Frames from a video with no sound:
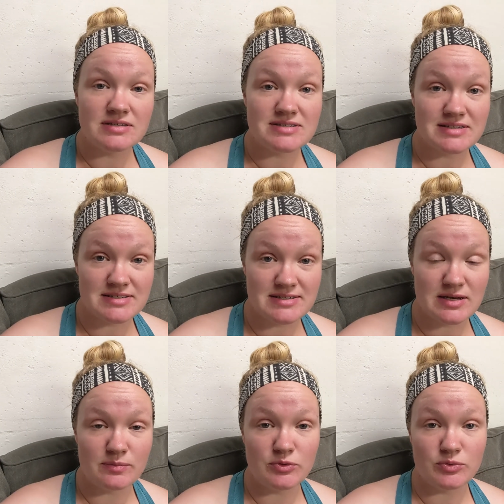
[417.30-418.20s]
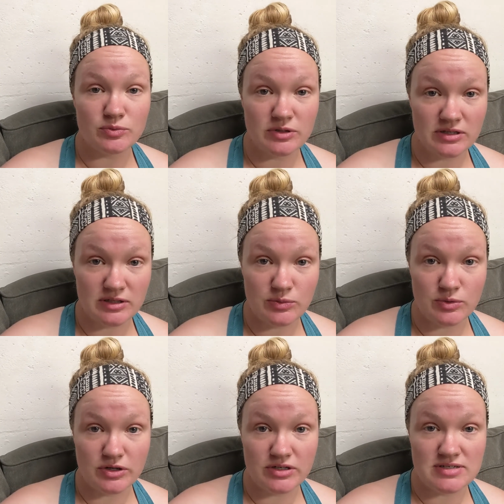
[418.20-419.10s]
system really
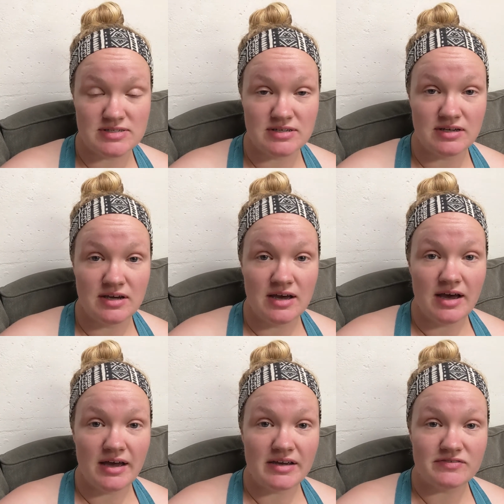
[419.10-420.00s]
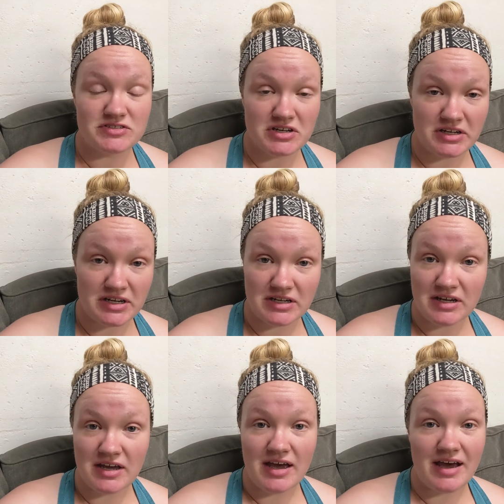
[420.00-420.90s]
works. I have done it.
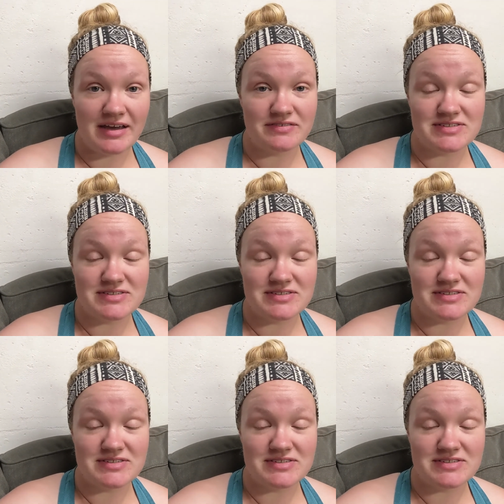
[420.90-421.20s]
I have